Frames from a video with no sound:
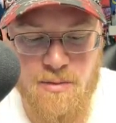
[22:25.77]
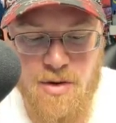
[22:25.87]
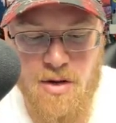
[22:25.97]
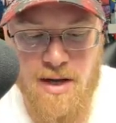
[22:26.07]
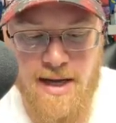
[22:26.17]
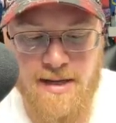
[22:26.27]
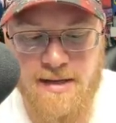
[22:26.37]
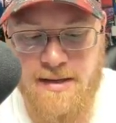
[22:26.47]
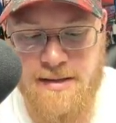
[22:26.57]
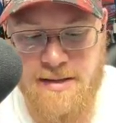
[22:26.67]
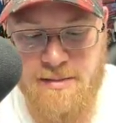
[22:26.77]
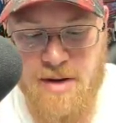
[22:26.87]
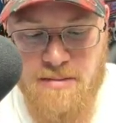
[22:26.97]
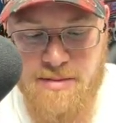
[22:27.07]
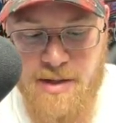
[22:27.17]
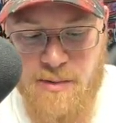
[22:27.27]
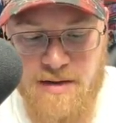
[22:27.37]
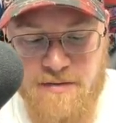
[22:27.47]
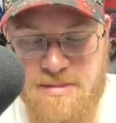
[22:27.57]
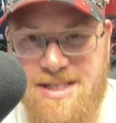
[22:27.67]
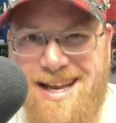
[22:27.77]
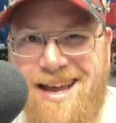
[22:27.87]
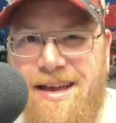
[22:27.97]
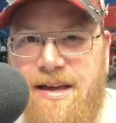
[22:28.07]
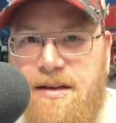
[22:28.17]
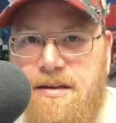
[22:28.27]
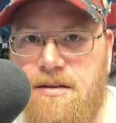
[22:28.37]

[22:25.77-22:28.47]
We'll go ahead and probably a week from today.